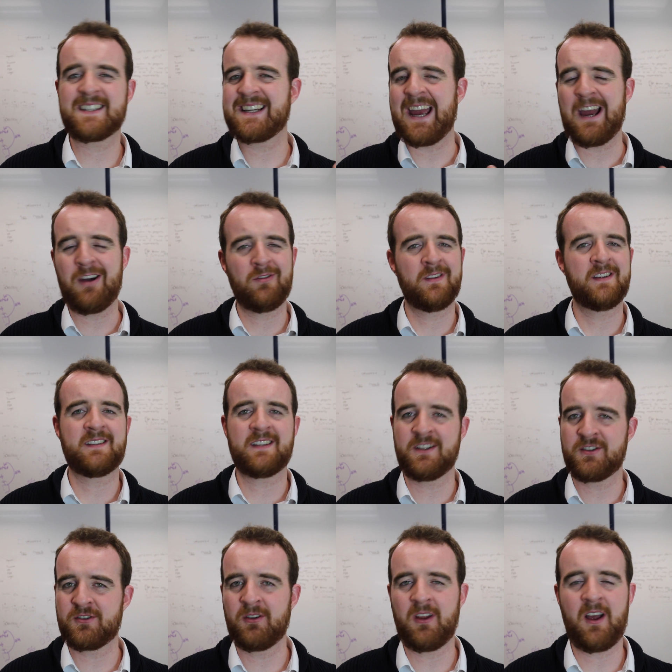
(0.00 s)
countless
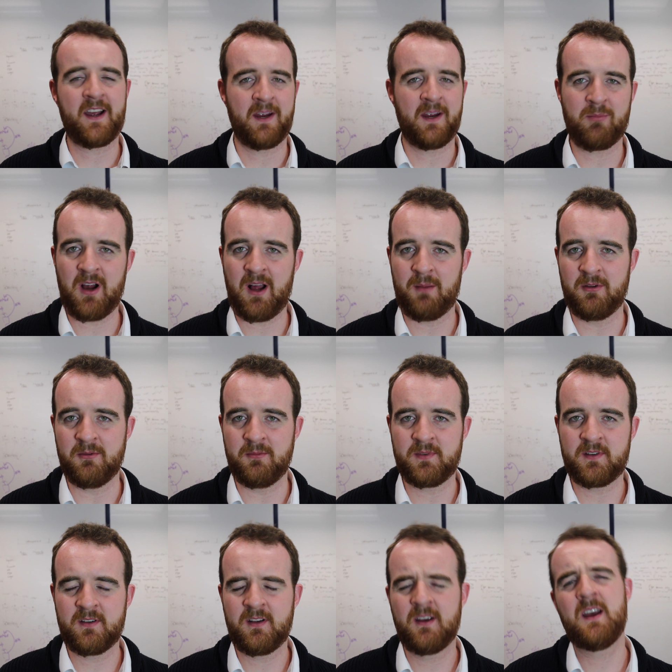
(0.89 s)
interlocking
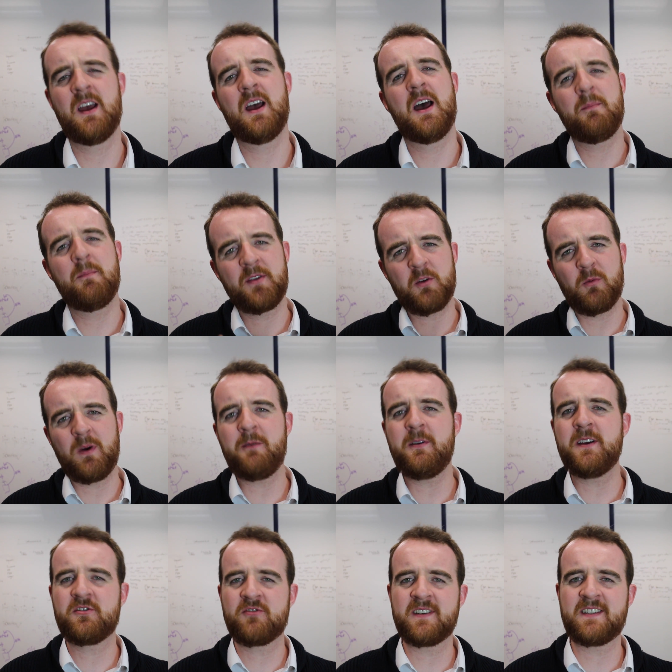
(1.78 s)
problems. But the way
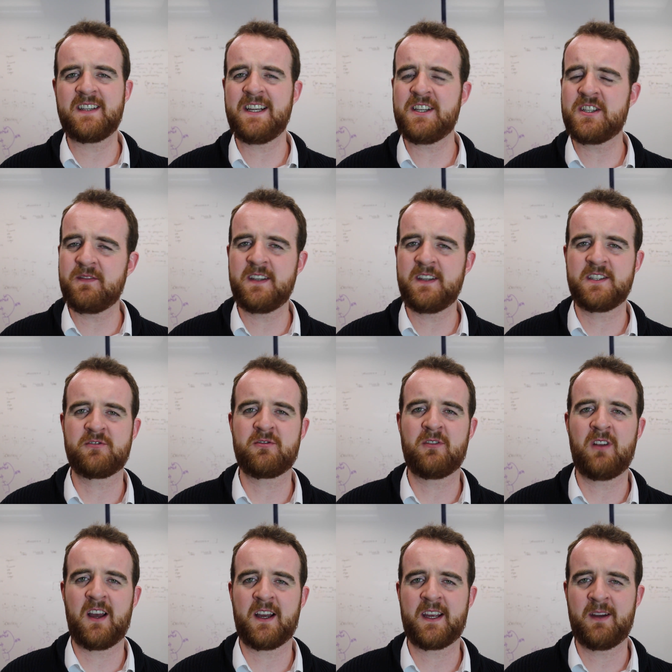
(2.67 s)
we address each of these
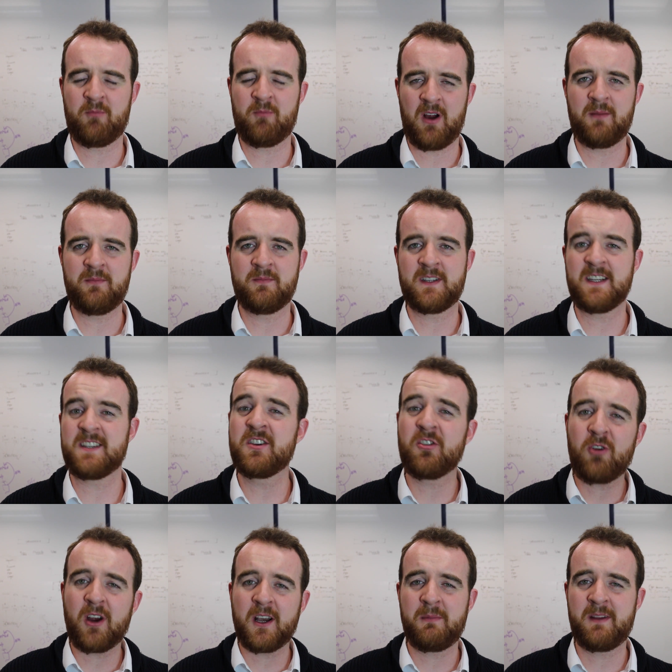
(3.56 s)
interlocking problems is
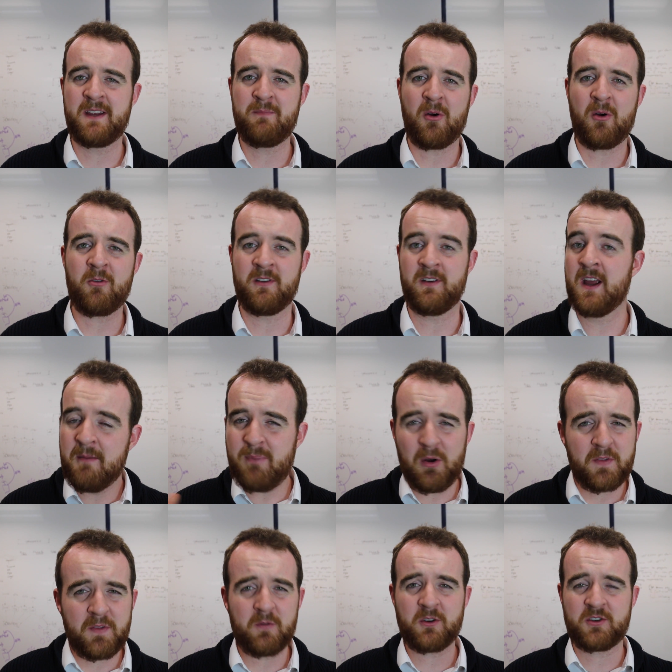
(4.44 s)
incredibly important,
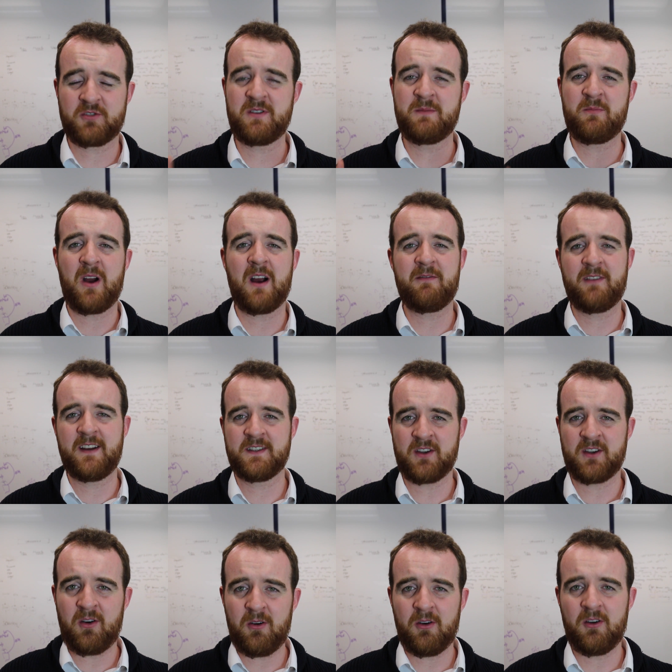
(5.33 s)
both for extreme poverty as
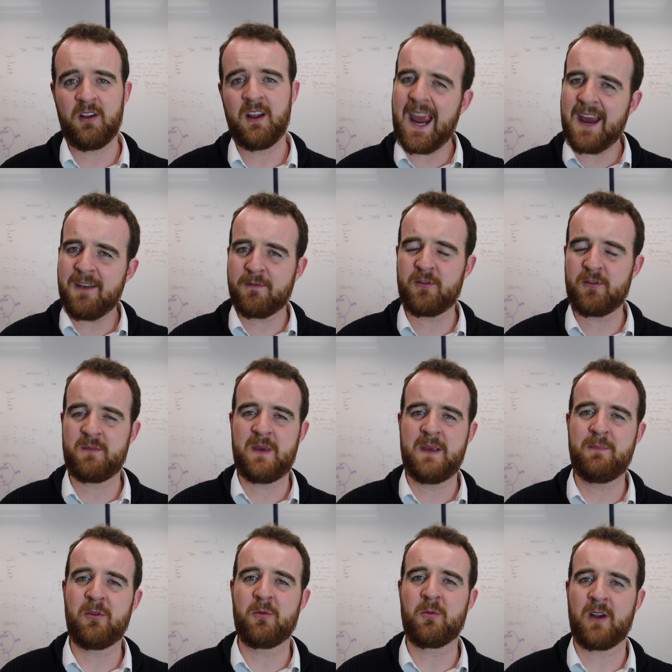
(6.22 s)
a whole and for the
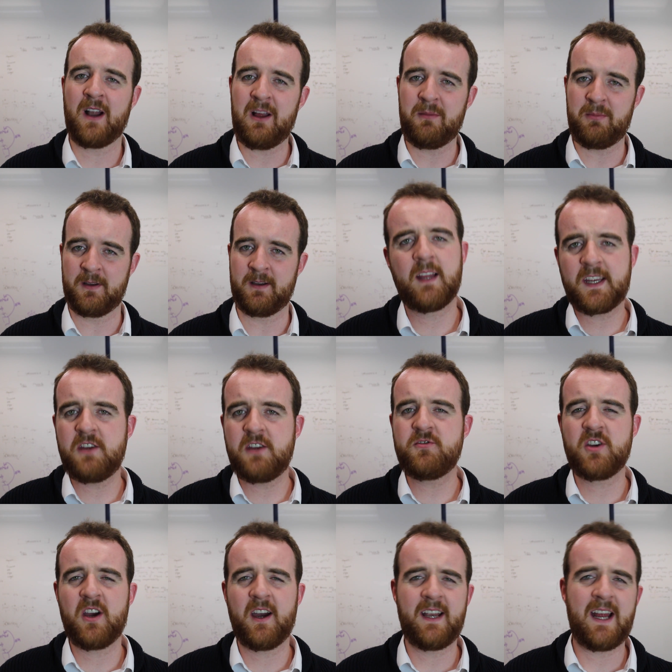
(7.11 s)
people we're helping. Like you,
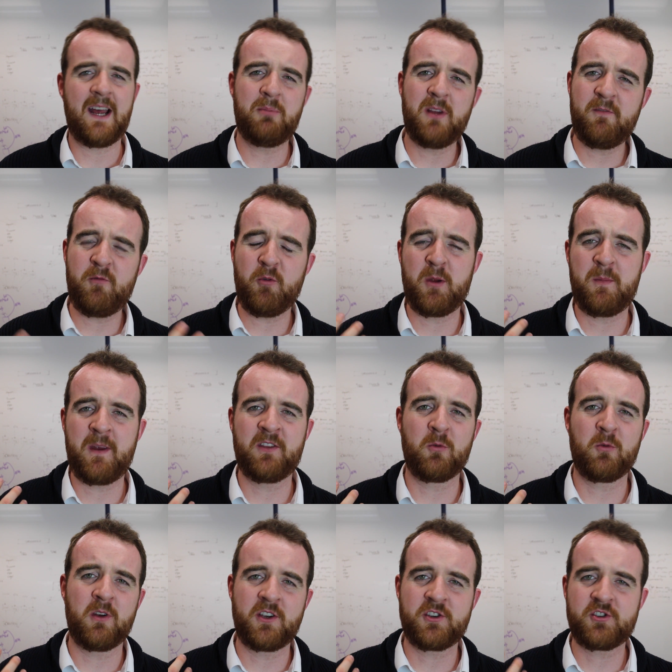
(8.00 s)
John, I believe we can make the
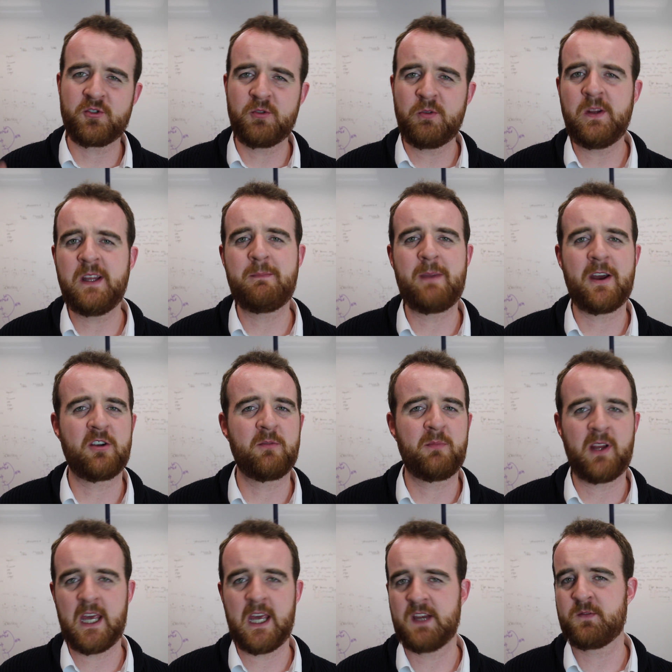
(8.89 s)
world a truly better
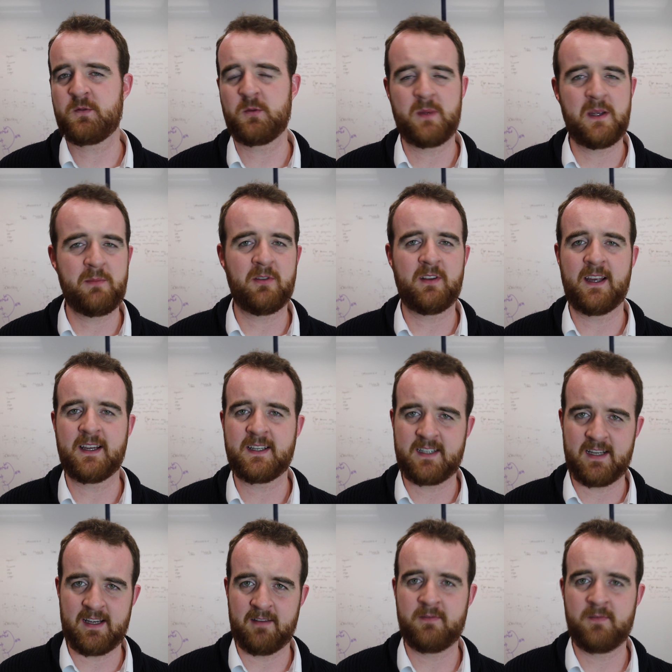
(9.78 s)
place for people like
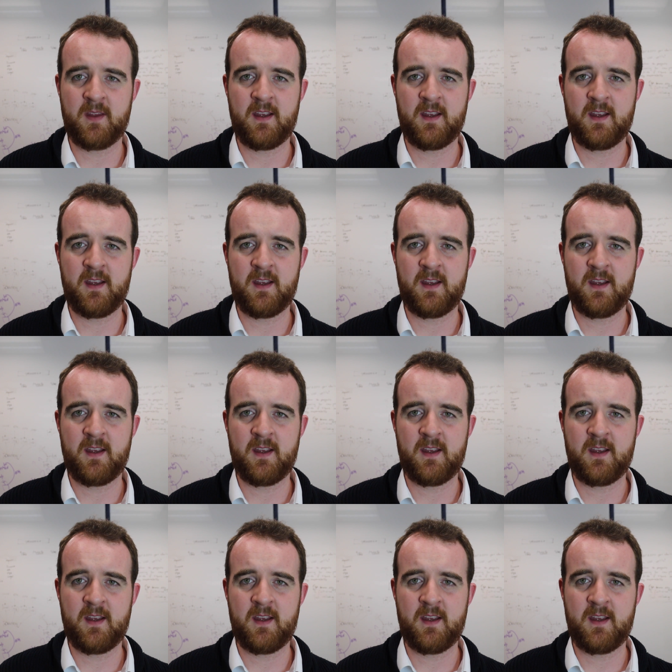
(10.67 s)
Saf.